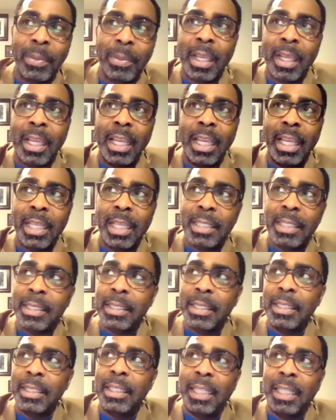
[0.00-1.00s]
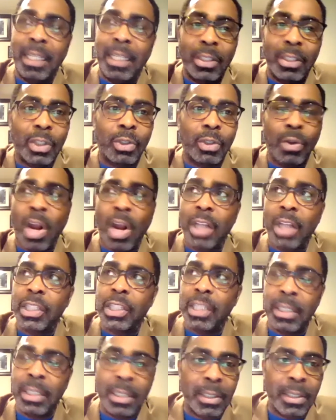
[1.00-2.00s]
is the
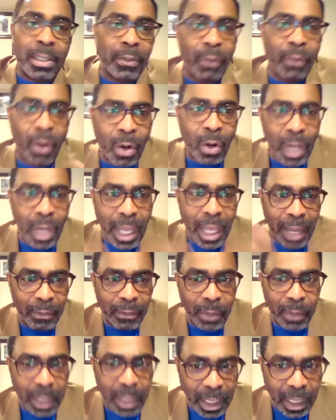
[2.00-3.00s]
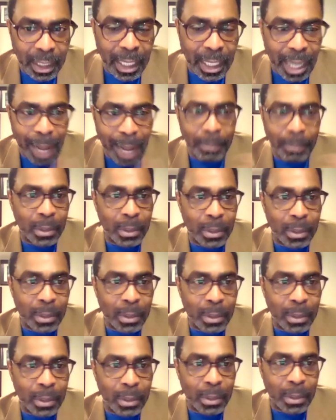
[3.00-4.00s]
instructions for everything that happens
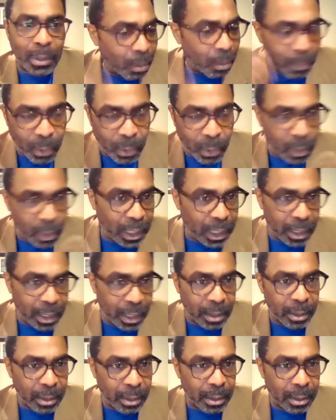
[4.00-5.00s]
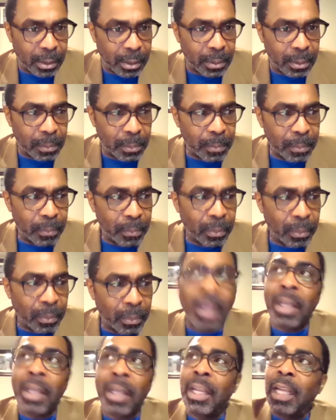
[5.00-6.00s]
to us, all our proteins.
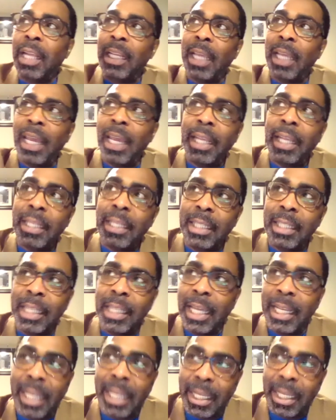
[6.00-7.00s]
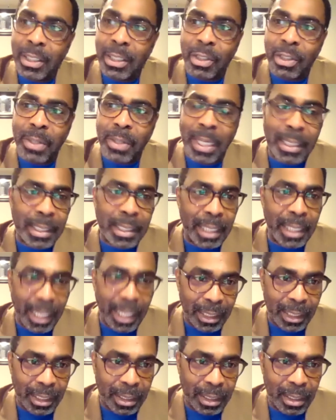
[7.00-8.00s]
Then the DNA is
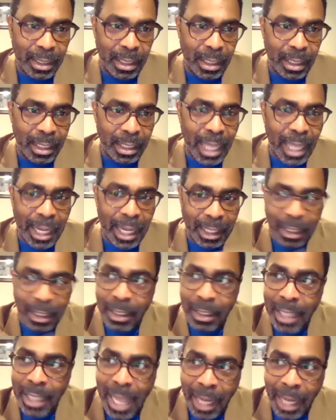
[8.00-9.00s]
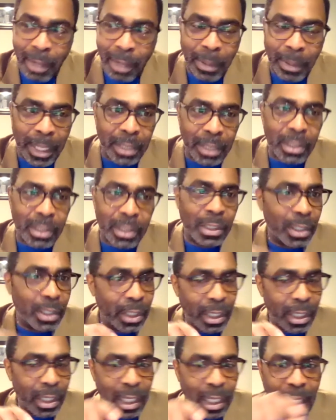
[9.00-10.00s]
translated like a language
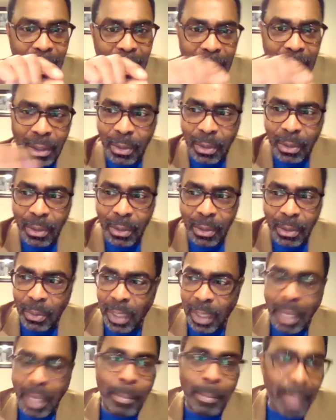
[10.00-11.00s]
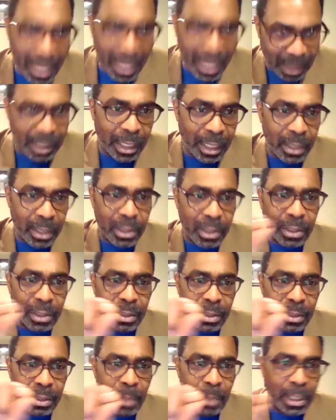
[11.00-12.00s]
into a message,
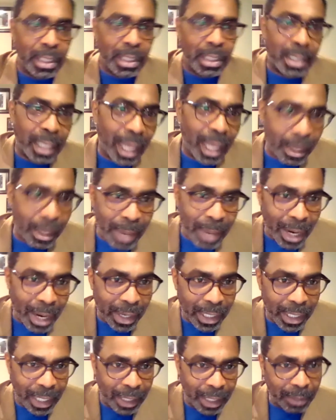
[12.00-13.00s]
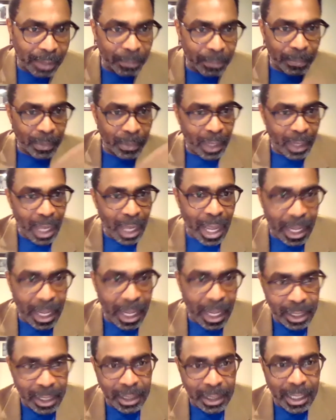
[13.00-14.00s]
which is the mRNA,
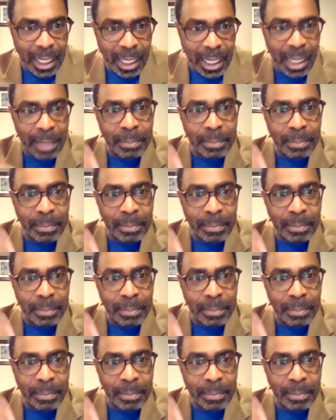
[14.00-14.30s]
and the